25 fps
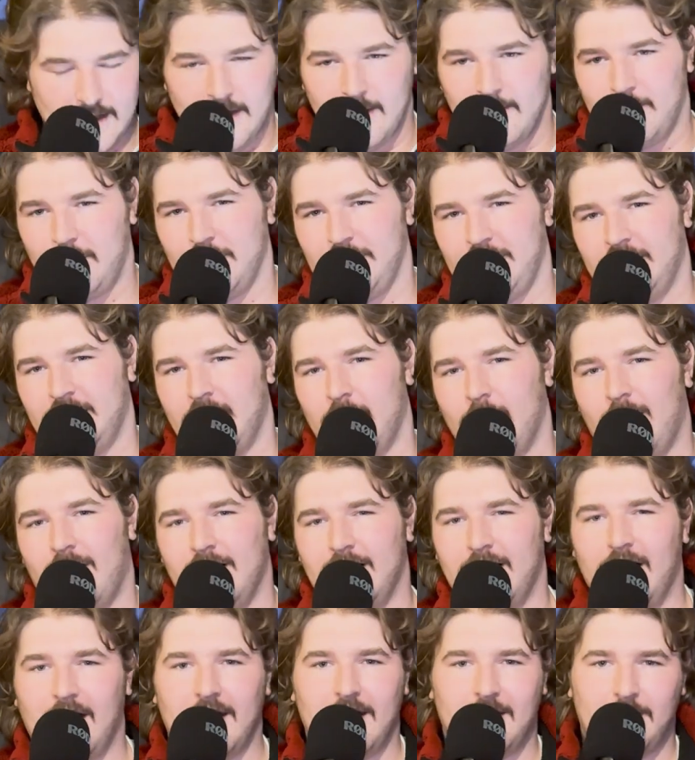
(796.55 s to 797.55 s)
But
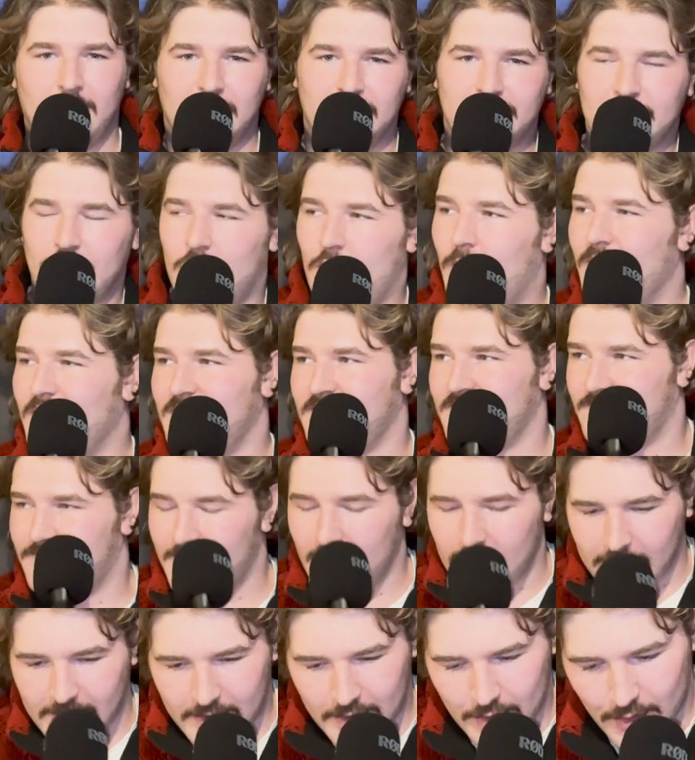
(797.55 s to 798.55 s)
I was always
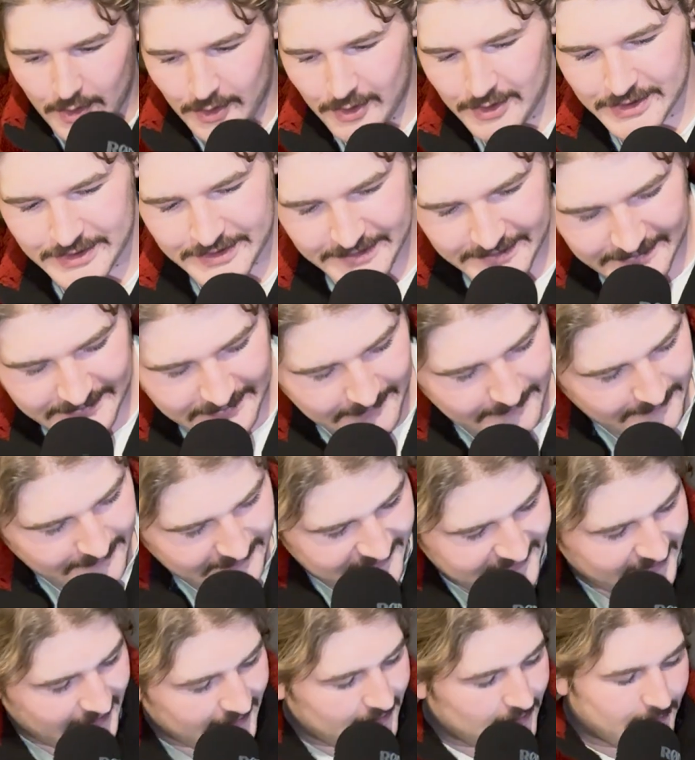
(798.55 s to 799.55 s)
very cautious of
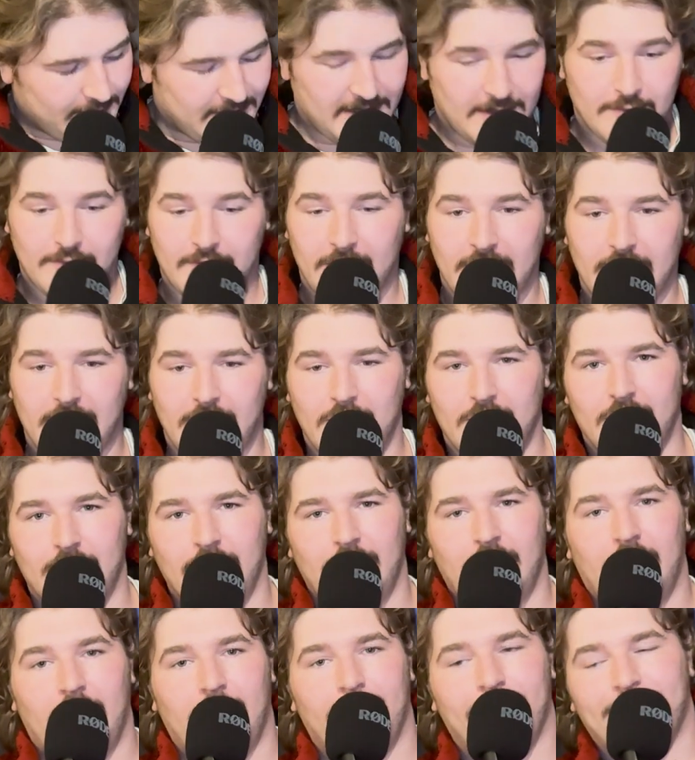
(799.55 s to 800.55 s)
Santa being real or
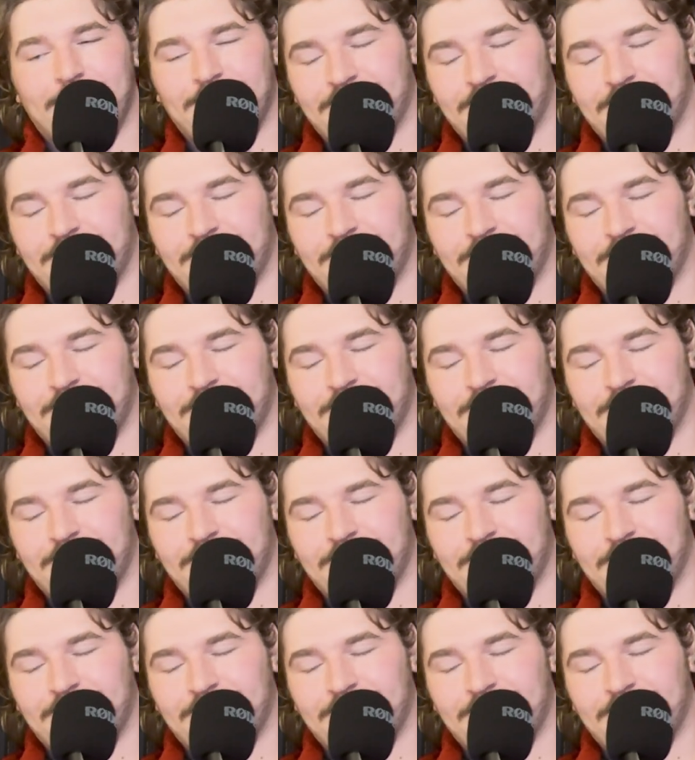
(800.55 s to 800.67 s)
not.